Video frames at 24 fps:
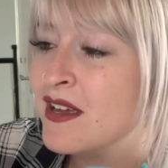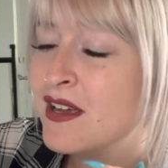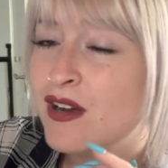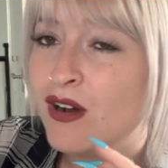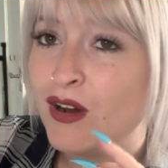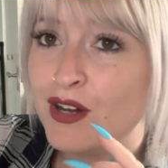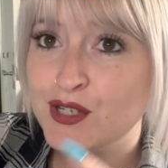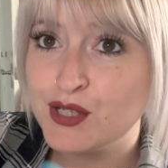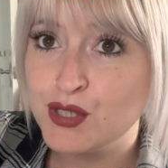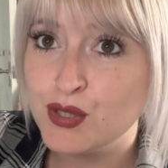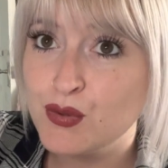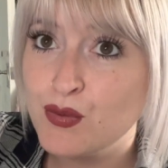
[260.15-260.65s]

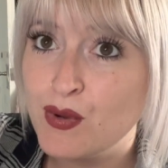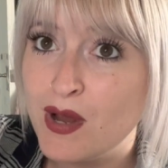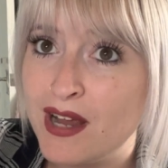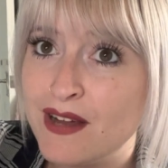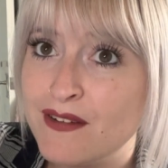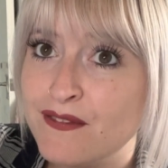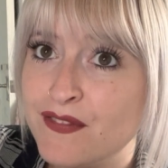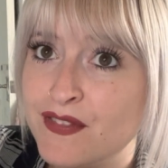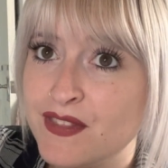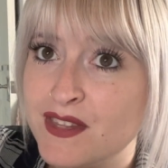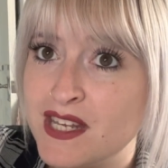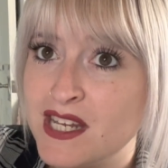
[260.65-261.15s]
I do have
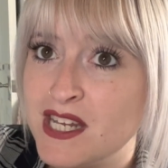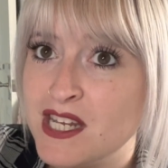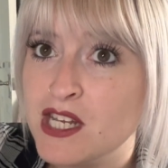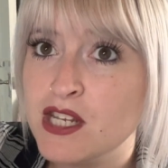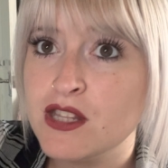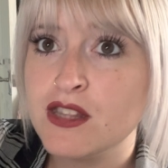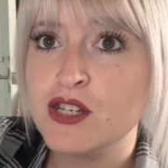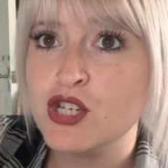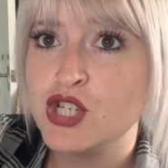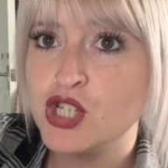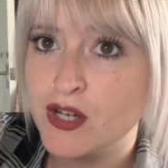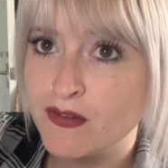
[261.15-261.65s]
the
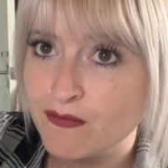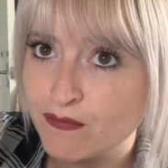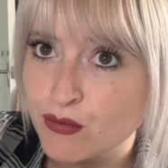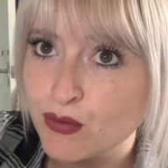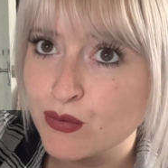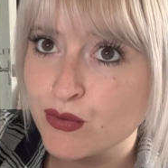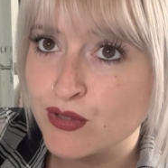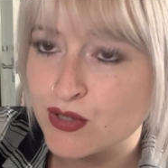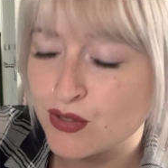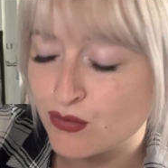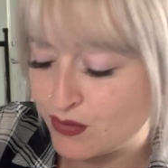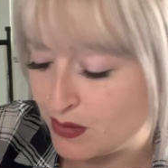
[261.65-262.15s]
general
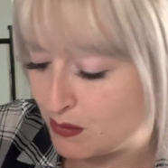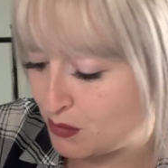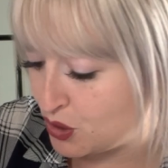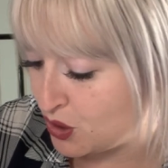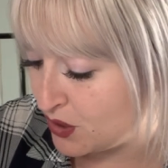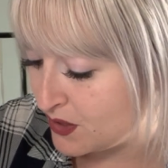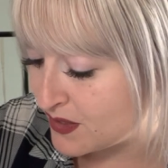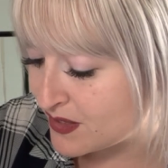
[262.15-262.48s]
description.